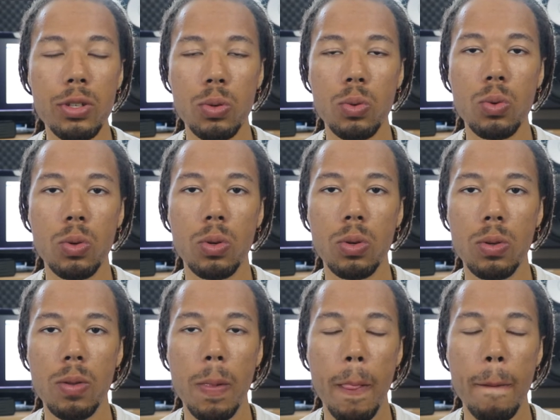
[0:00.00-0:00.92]

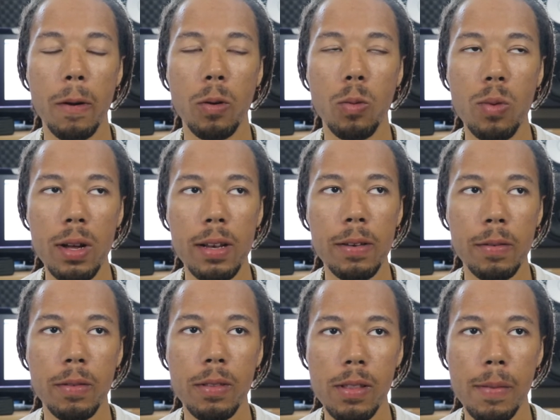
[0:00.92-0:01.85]
tool or
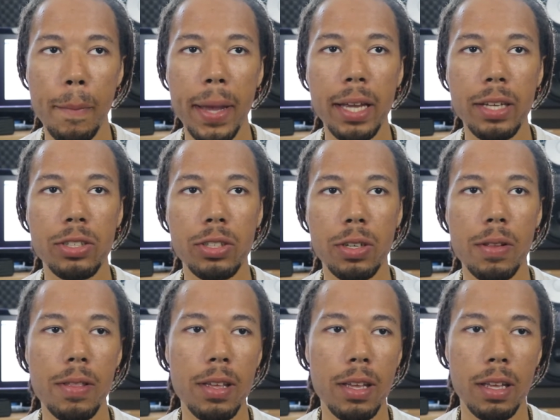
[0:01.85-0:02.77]
one major
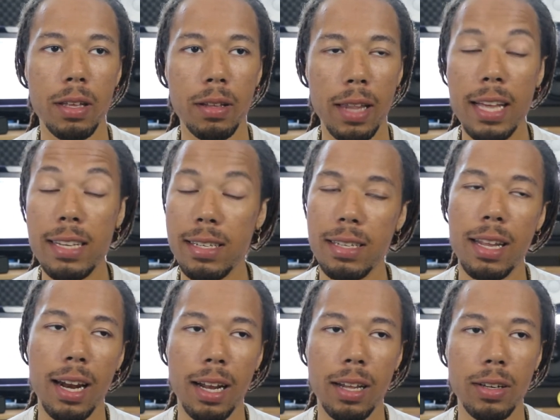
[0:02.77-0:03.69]
lesson
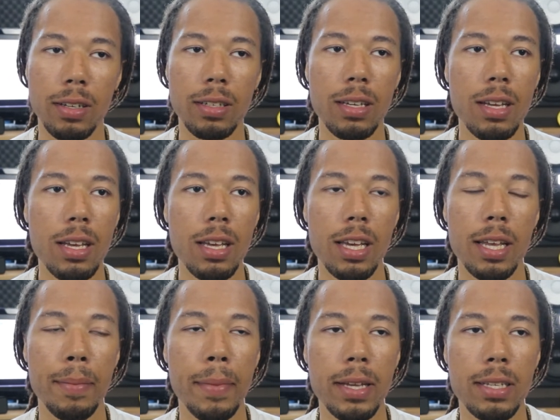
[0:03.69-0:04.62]
that I learned
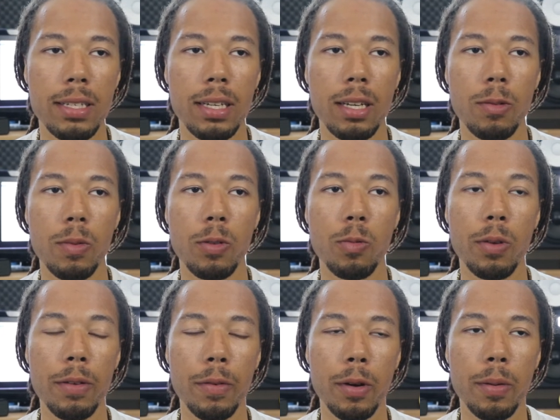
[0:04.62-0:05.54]
in mixing with
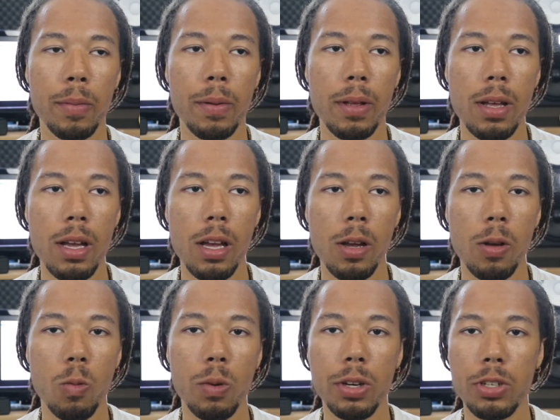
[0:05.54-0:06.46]
reverb
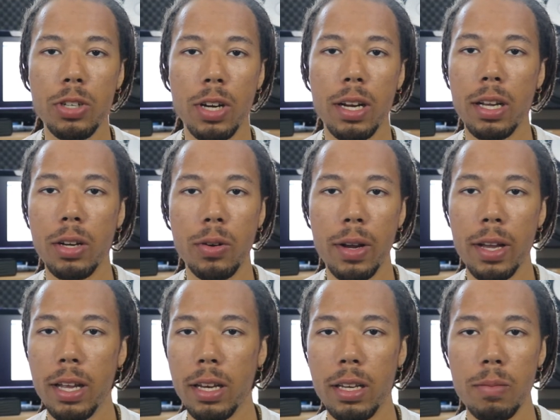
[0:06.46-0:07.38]
and when you're trying to
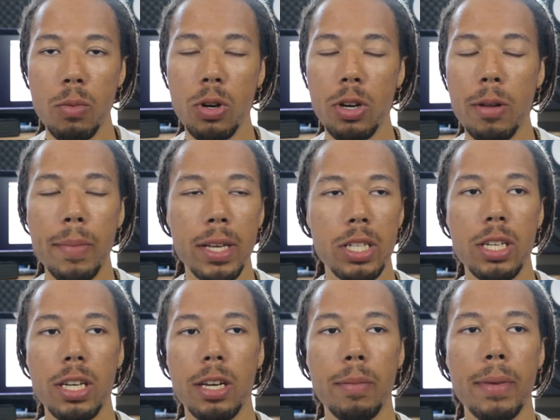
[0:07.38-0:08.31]
create more
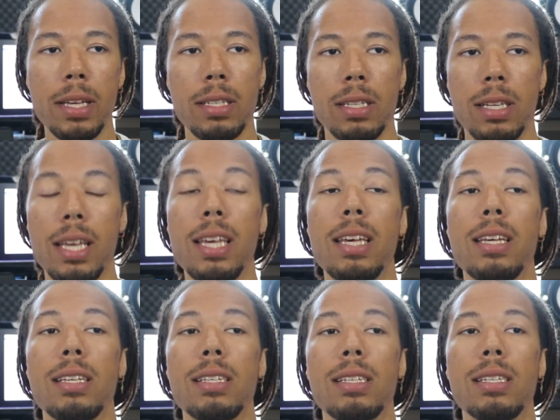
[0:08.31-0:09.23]
dimension in your mix
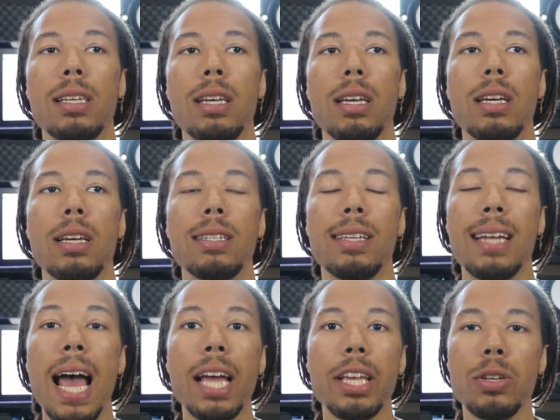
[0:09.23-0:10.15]
is to
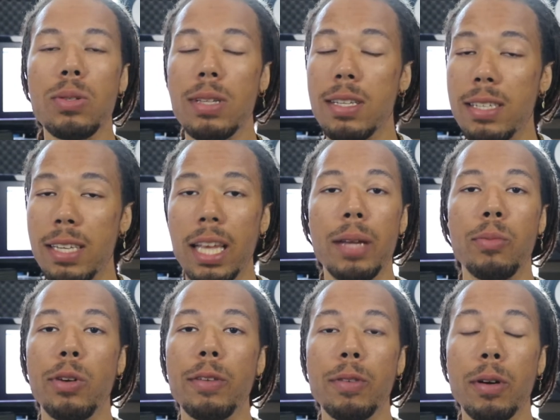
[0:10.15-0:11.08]
not use the same
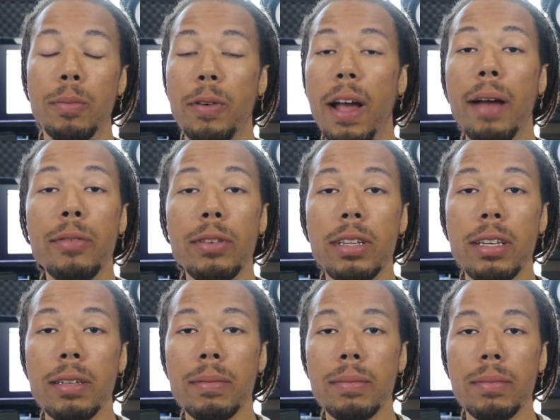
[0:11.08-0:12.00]
reverb for
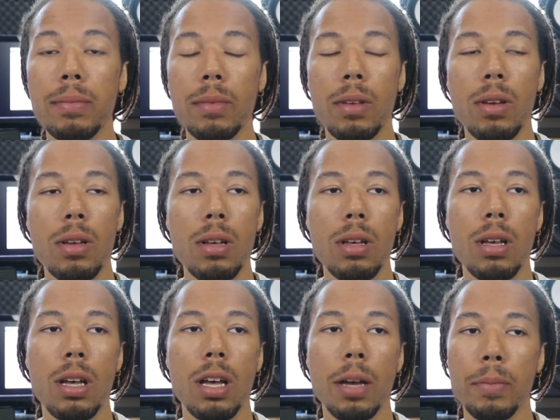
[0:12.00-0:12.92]
everything.
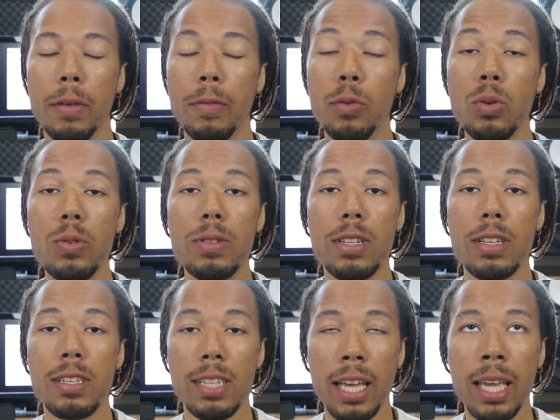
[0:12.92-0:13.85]
If you use
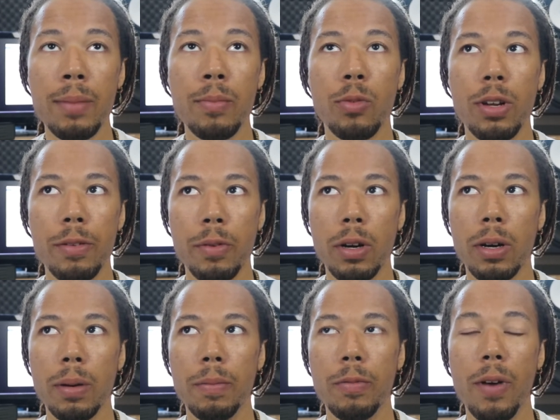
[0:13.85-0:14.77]
the same
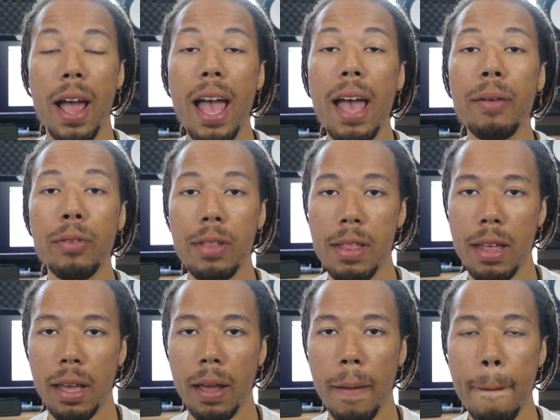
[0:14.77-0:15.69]
reverb for
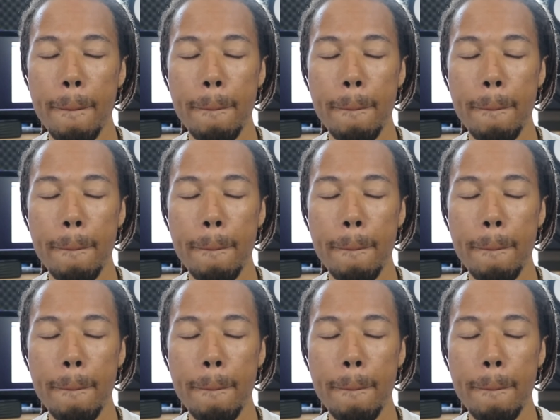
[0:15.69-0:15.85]
everything,